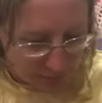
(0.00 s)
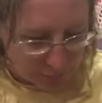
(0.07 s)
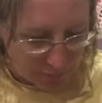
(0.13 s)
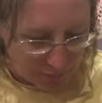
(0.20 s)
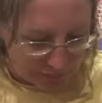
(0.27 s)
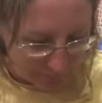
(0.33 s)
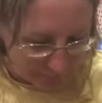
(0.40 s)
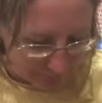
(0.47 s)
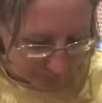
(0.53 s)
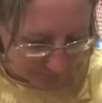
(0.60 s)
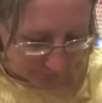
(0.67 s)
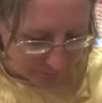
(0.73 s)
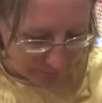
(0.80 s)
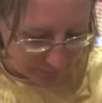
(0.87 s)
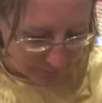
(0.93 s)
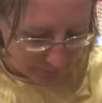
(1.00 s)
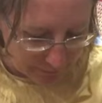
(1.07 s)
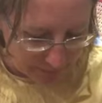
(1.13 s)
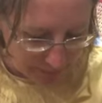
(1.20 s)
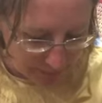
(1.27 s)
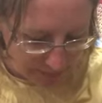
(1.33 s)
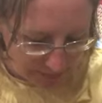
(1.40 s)
one
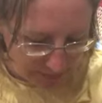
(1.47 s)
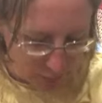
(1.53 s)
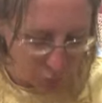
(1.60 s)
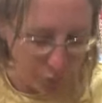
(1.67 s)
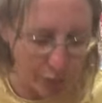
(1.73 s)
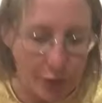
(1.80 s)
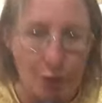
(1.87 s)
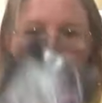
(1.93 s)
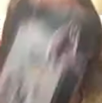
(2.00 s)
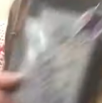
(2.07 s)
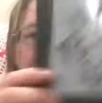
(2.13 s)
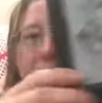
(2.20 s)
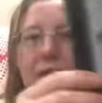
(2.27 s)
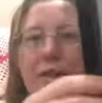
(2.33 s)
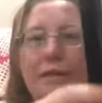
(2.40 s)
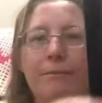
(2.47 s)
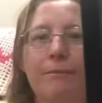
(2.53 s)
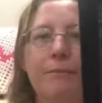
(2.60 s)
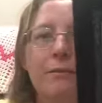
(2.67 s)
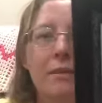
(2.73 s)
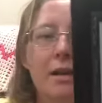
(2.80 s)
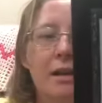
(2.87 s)
did work on this year.
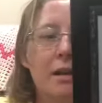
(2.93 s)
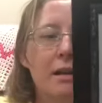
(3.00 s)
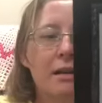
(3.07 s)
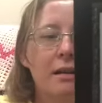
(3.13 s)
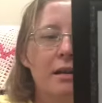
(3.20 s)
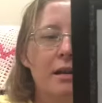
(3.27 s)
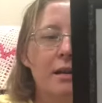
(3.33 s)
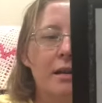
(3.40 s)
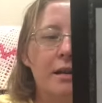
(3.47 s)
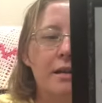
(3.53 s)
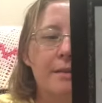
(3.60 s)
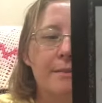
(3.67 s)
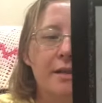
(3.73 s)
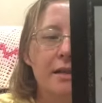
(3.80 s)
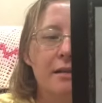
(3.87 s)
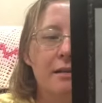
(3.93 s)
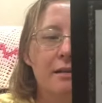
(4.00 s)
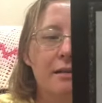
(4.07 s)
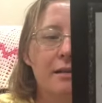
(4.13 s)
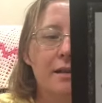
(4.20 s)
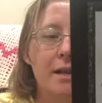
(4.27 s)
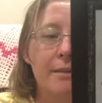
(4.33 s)
It is
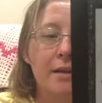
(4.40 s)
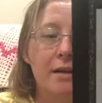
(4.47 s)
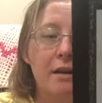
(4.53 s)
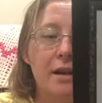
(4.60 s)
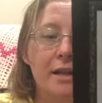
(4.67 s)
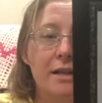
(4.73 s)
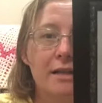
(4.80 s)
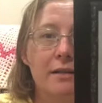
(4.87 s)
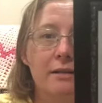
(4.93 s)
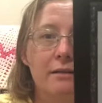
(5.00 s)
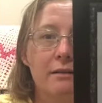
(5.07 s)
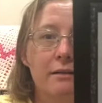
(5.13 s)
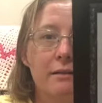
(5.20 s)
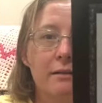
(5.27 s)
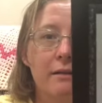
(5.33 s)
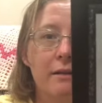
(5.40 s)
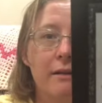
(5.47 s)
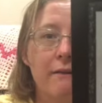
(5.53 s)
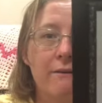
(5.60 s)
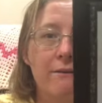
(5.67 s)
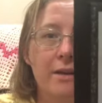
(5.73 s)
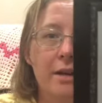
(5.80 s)
Midsummer Night's
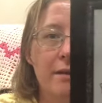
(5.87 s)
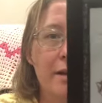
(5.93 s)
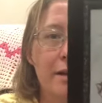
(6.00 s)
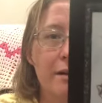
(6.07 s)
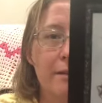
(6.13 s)
Fairy